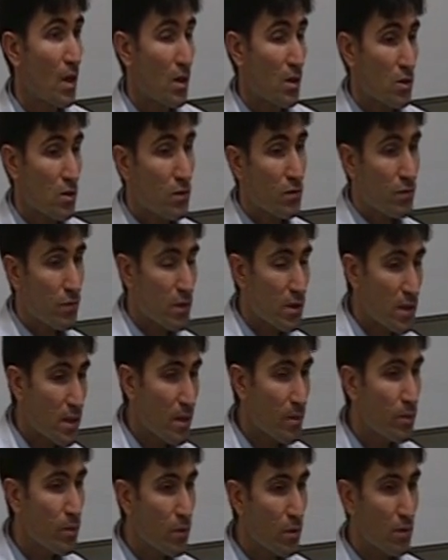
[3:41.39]
So for
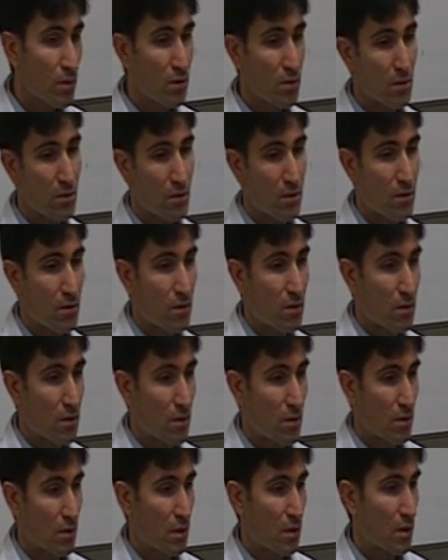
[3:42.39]
example,
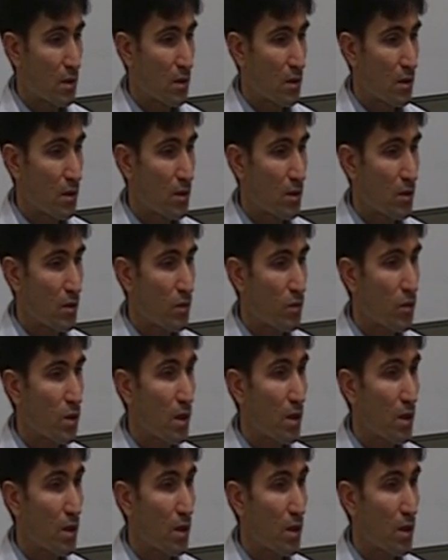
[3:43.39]
when